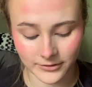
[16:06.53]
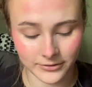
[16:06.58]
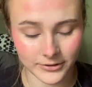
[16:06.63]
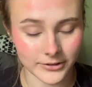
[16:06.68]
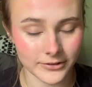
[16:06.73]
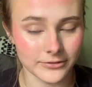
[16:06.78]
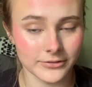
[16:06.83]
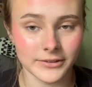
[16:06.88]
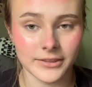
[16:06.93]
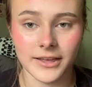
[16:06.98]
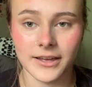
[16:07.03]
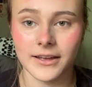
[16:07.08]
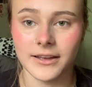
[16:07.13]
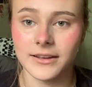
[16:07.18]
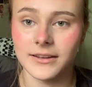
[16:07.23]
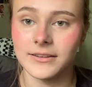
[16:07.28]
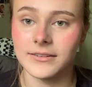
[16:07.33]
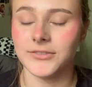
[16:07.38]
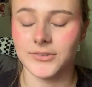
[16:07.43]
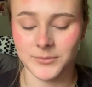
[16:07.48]
her for
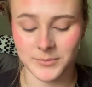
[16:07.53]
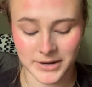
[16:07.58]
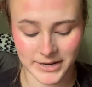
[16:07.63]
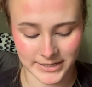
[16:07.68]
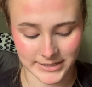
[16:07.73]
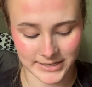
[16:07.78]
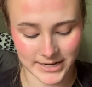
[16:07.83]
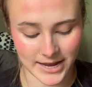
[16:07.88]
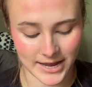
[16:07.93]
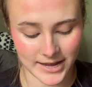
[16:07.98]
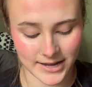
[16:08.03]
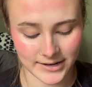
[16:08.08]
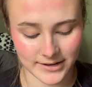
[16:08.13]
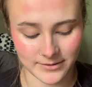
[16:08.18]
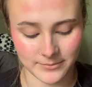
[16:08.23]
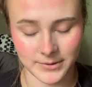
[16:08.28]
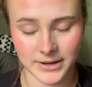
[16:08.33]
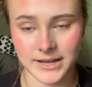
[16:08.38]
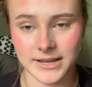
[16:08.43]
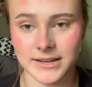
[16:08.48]
that. For my dad
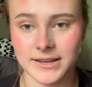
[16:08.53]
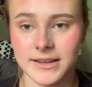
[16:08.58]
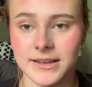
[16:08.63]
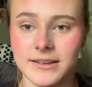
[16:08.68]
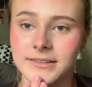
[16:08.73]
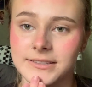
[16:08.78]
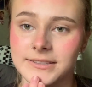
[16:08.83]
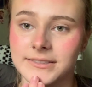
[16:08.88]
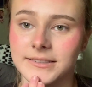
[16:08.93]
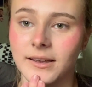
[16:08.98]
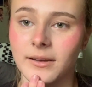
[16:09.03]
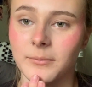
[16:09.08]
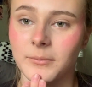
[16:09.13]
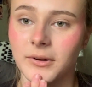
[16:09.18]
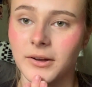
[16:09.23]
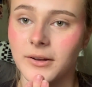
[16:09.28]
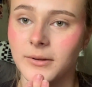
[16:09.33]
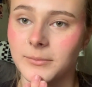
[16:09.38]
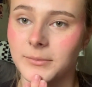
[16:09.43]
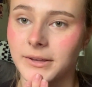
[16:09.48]
and my
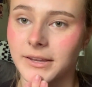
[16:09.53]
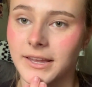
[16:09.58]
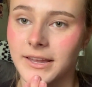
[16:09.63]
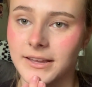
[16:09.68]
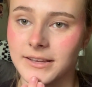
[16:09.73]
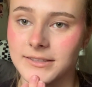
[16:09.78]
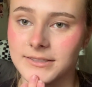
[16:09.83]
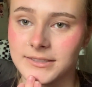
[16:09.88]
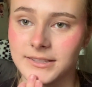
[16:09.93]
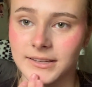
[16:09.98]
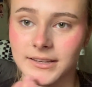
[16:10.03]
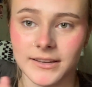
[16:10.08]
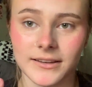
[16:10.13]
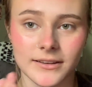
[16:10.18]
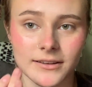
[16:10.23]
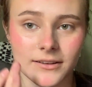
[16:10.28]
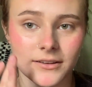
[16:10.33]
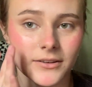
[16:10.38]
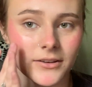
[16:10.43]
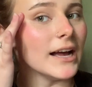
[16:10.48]
stepmom, Casey,